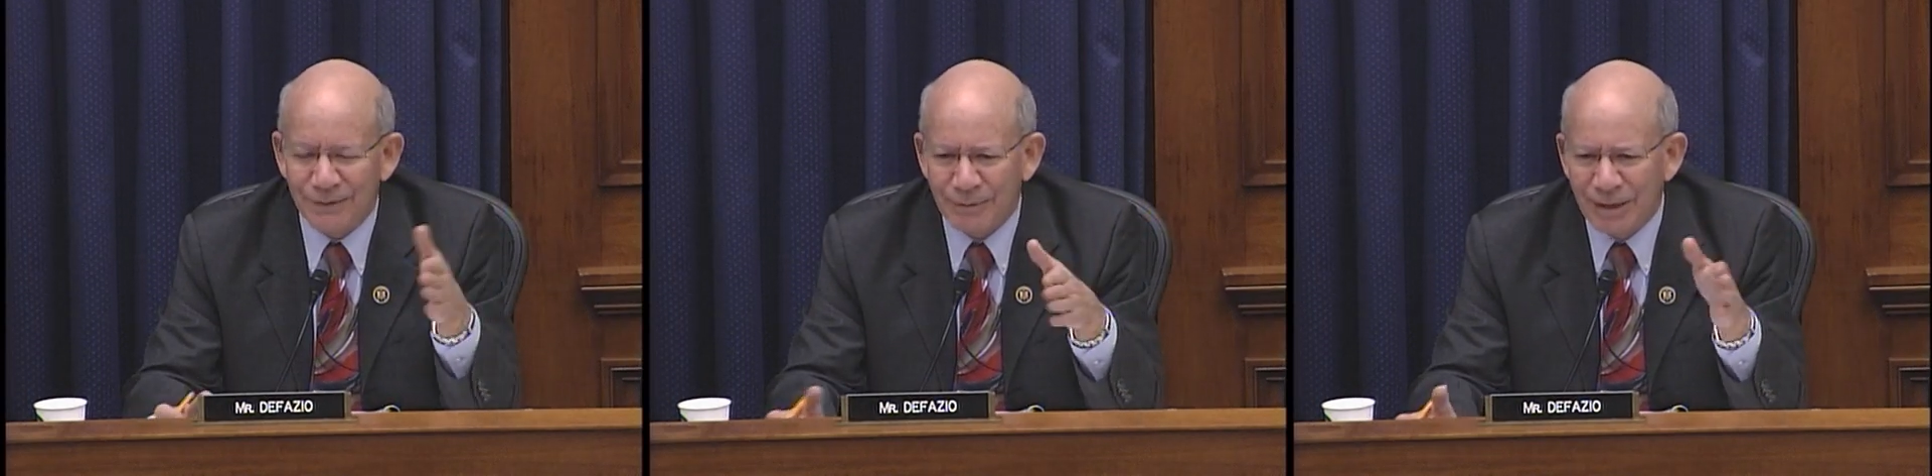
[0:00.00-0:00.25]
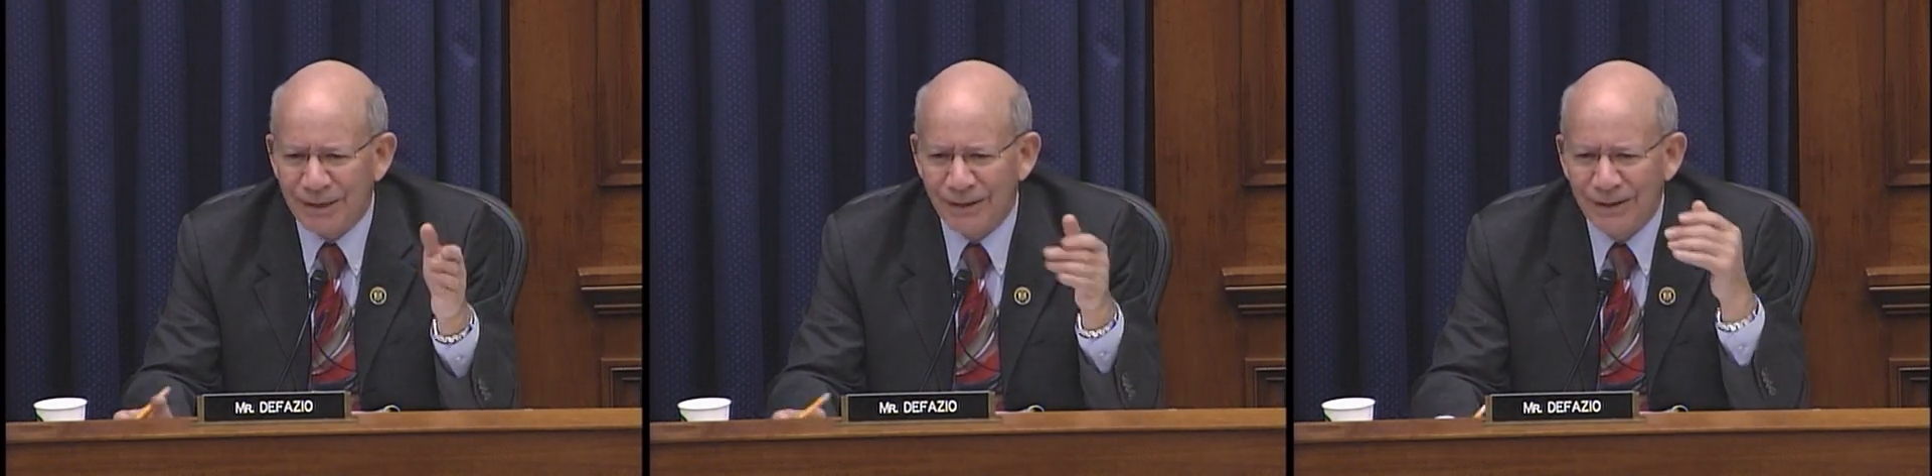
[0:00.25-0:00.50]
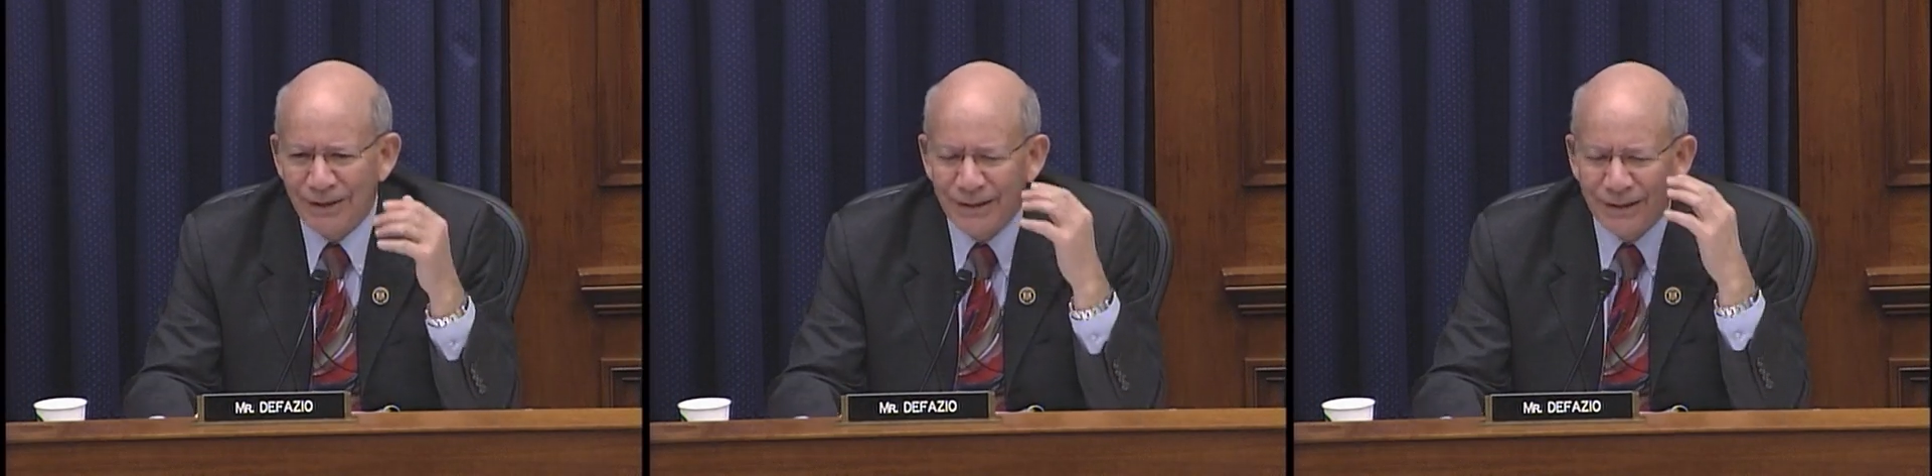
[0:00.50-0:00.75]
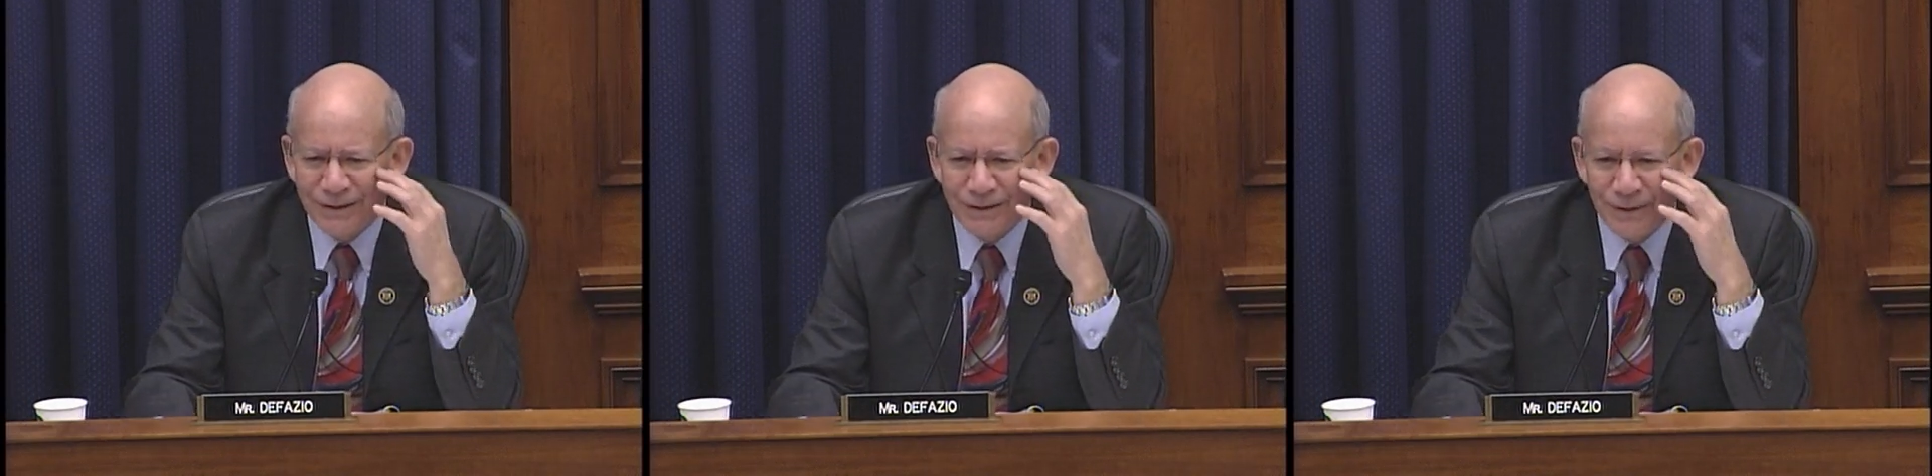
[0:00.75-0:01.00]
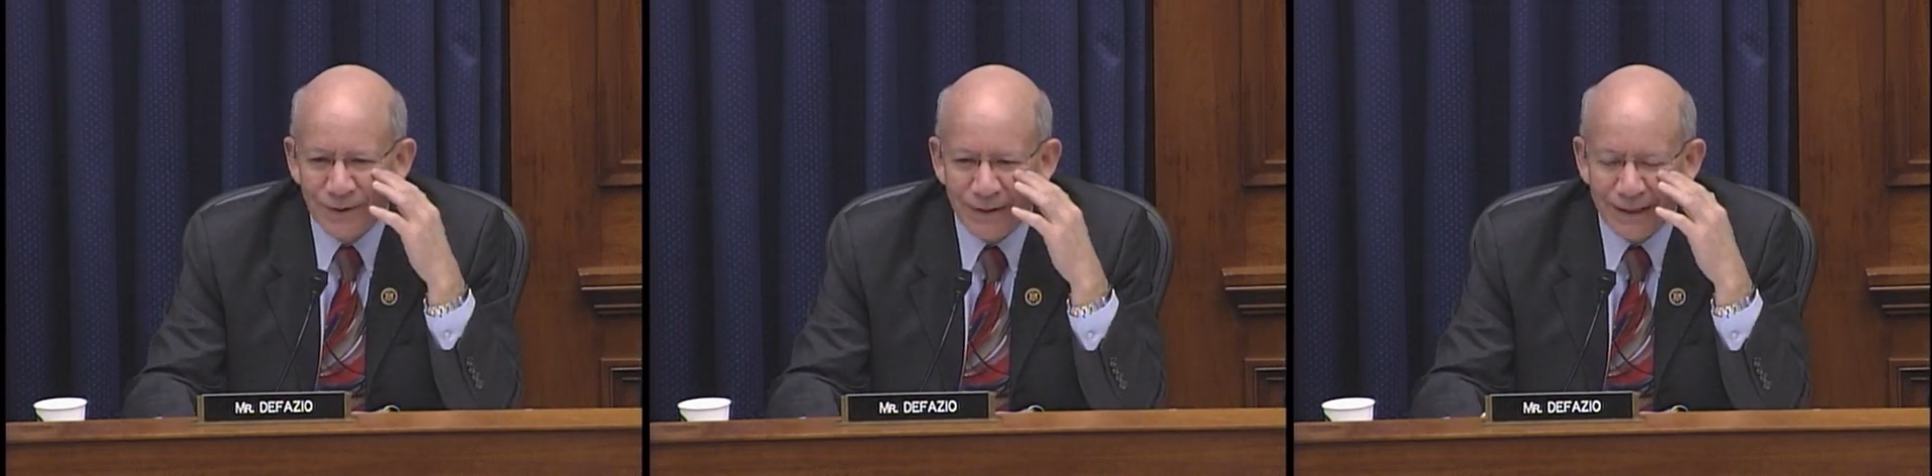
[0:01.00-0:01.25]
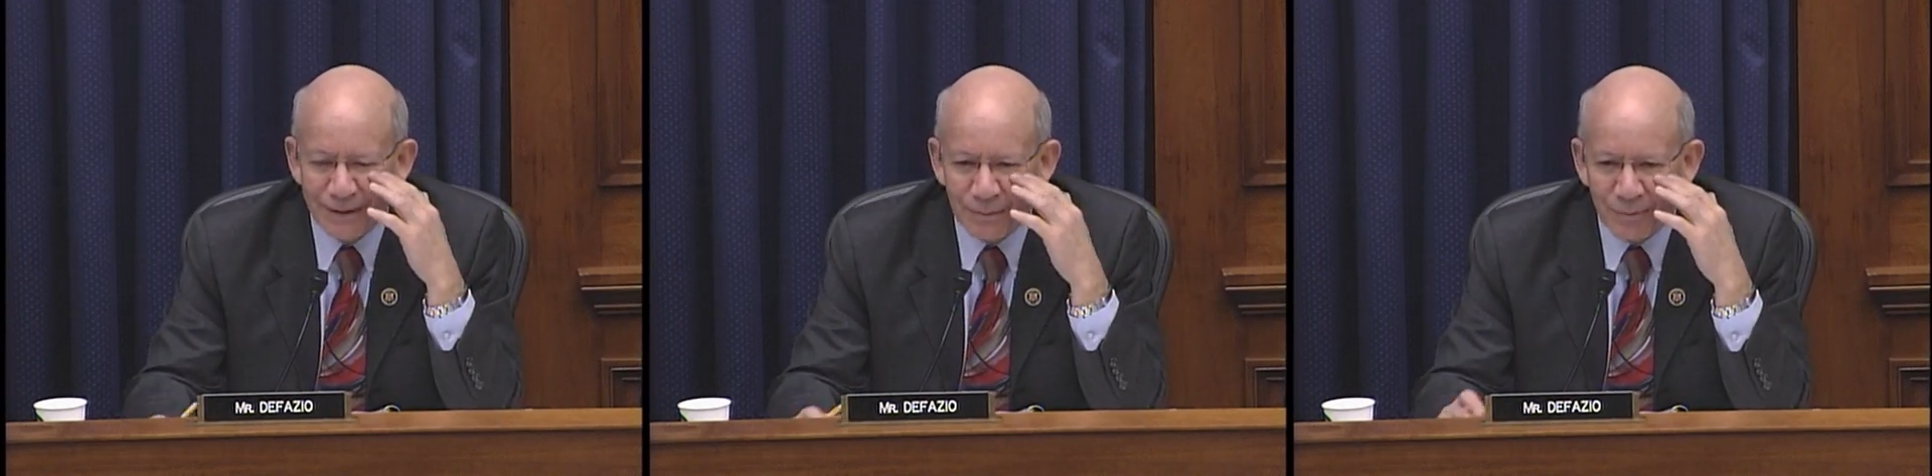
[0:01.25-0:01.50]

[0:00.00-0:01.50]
I mean, do you think the